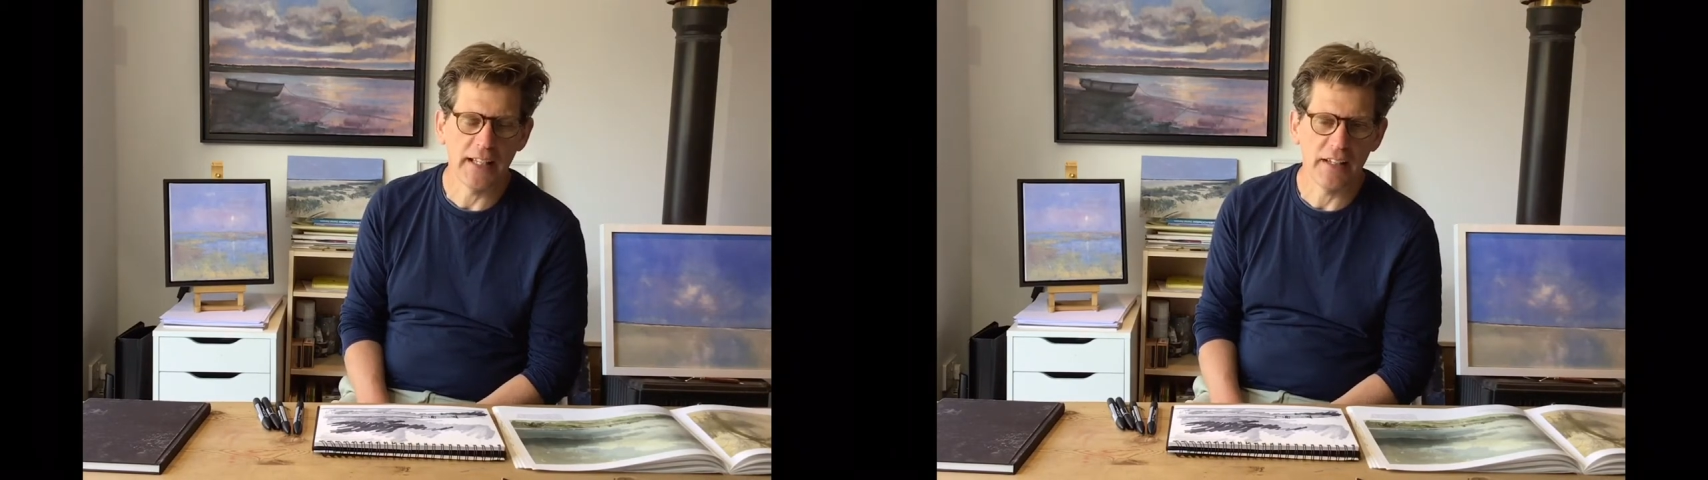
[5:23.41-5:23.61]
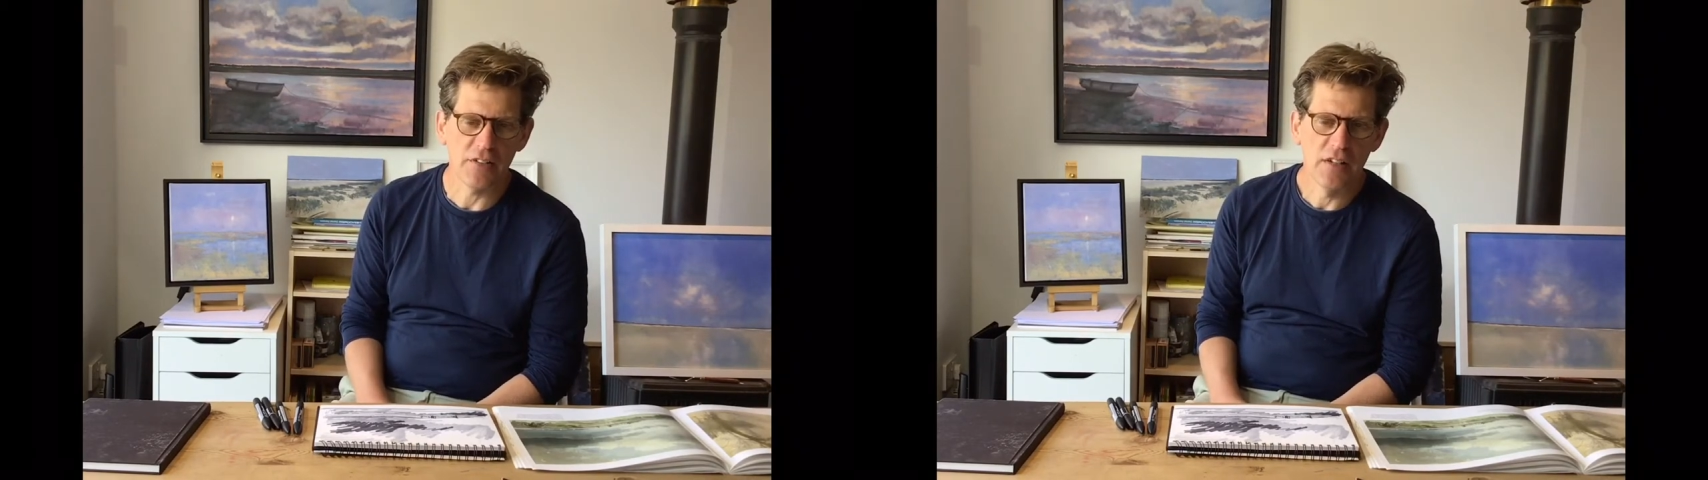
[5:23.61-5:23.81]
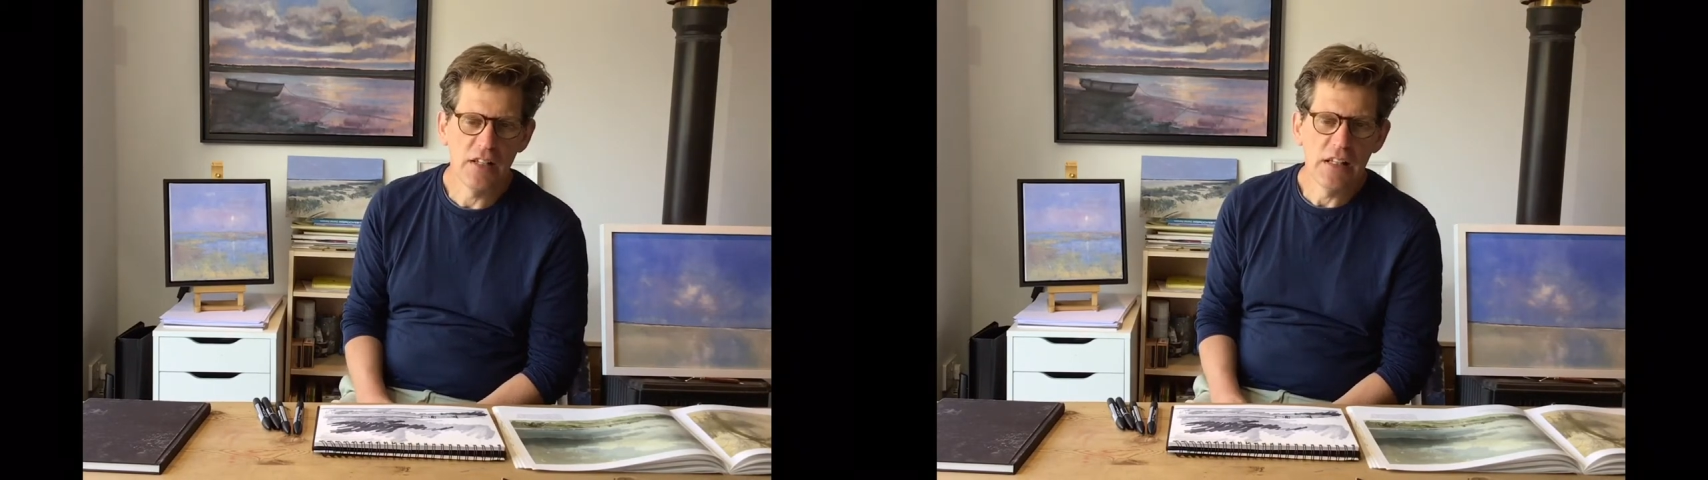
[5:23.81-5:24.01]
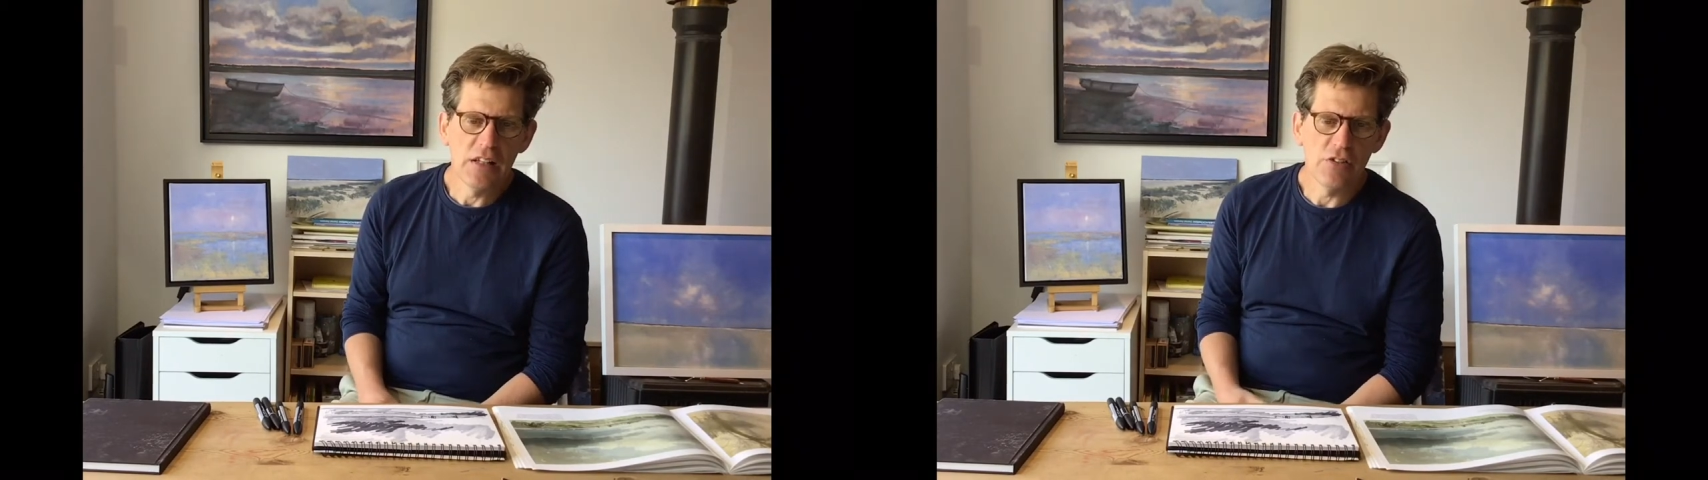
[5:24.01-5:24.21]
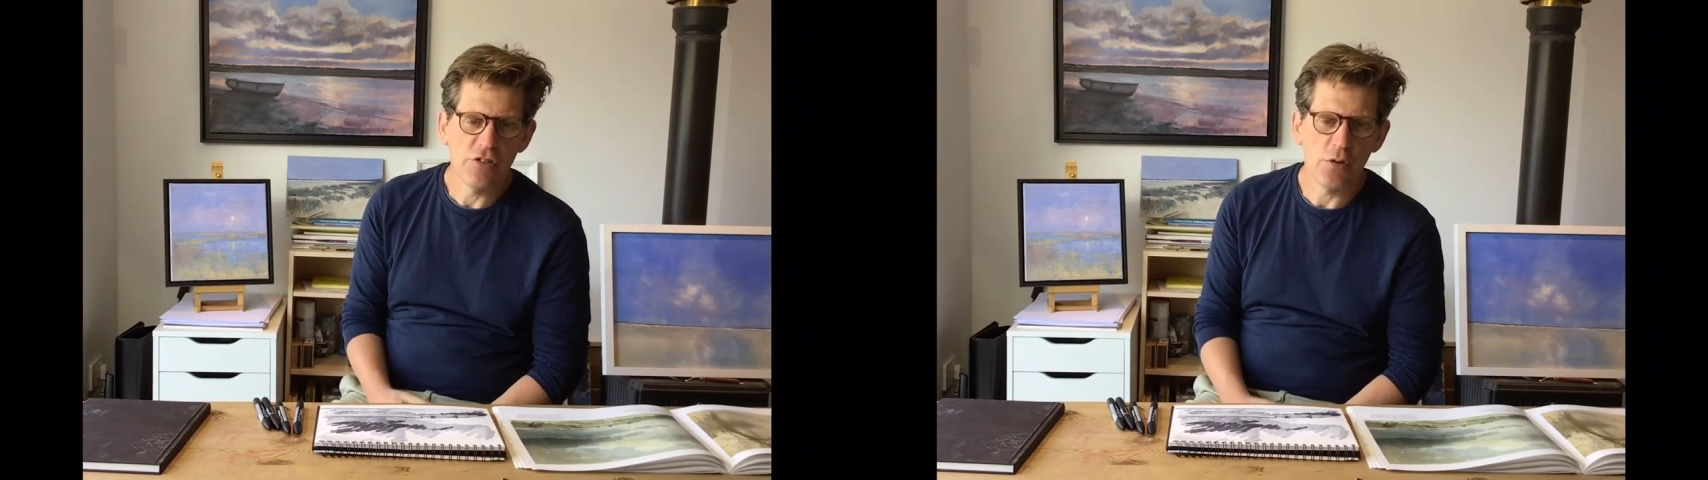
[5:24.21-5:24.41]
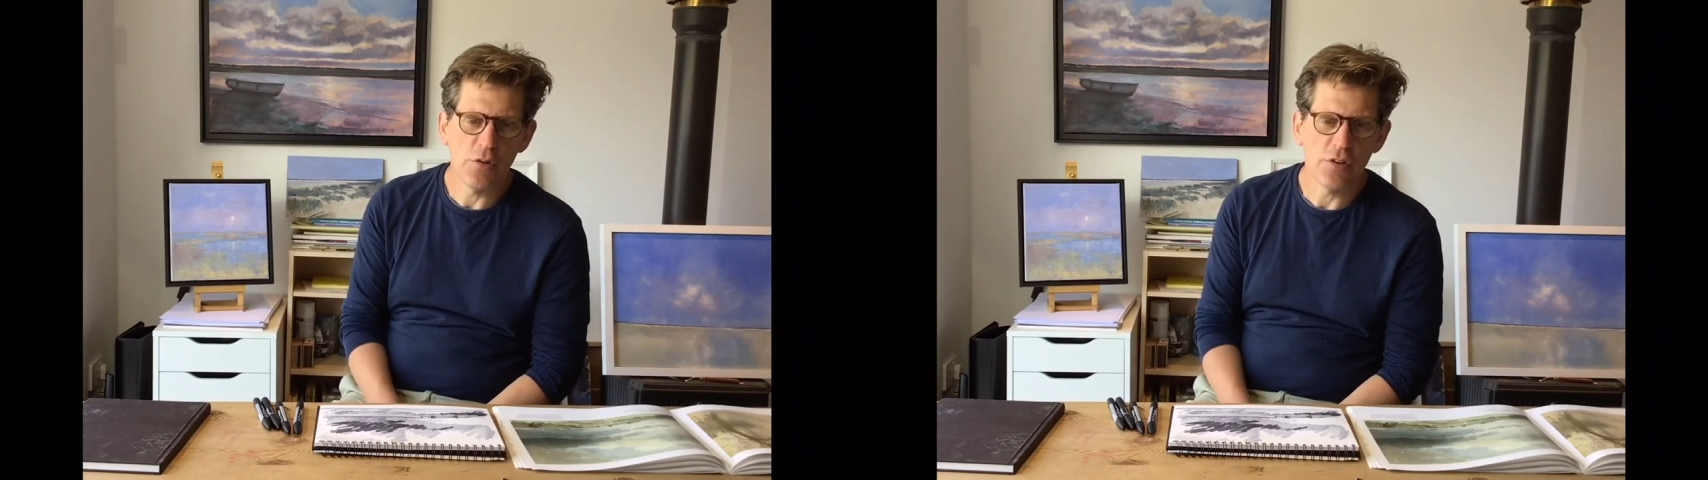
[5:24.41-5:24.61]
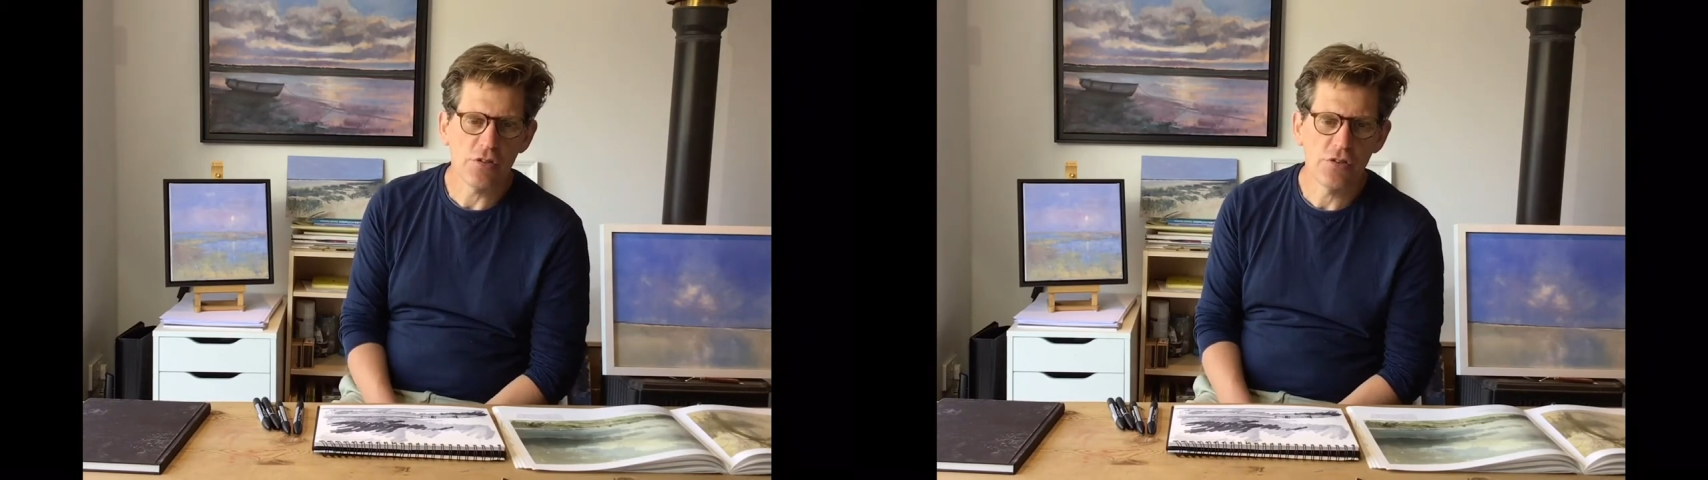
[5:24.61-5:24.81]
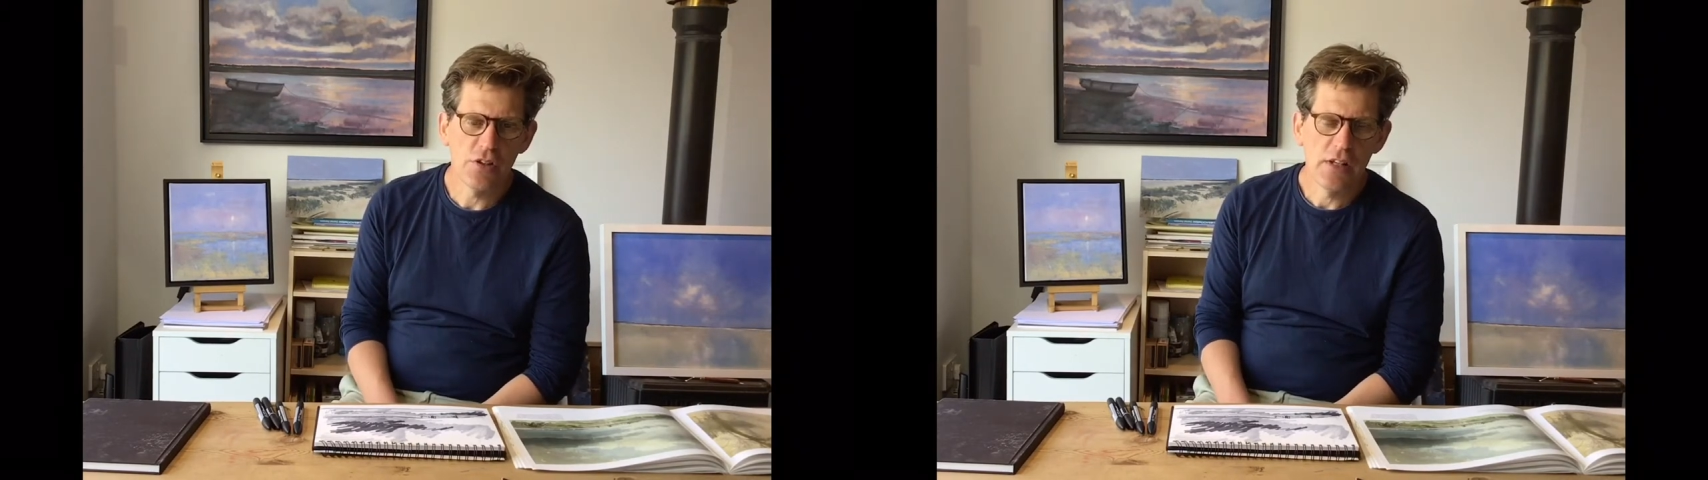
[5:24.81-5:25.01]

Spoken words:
at, so that